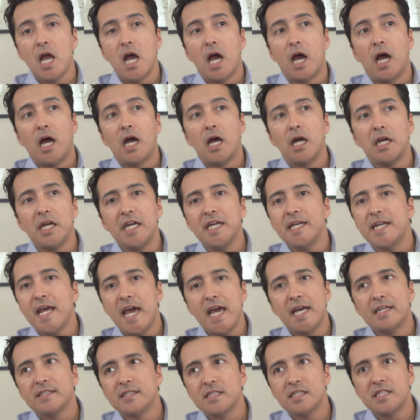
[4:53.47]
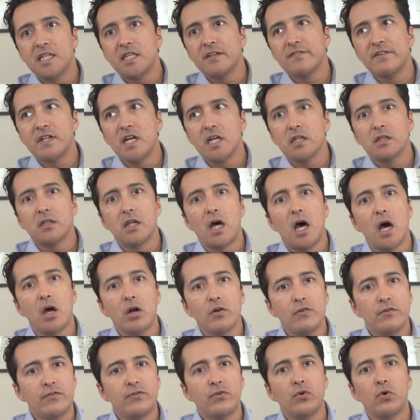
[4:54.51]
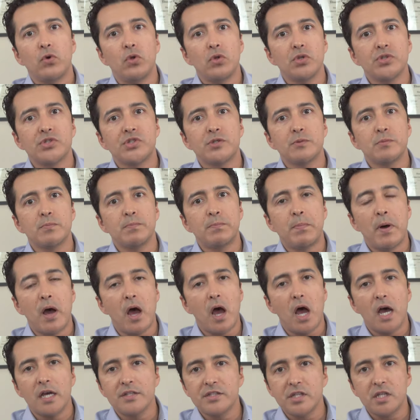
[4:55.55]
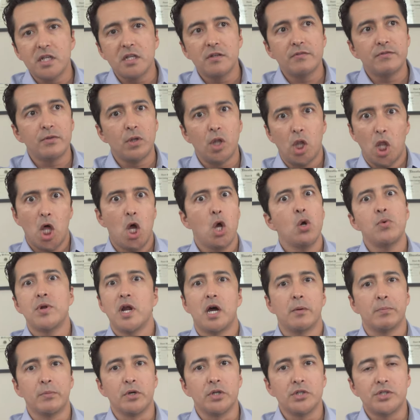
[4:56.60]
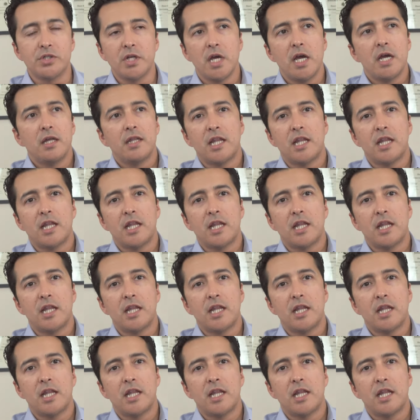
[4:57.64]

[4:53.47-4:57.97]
it has given a lot of false positive low numbers.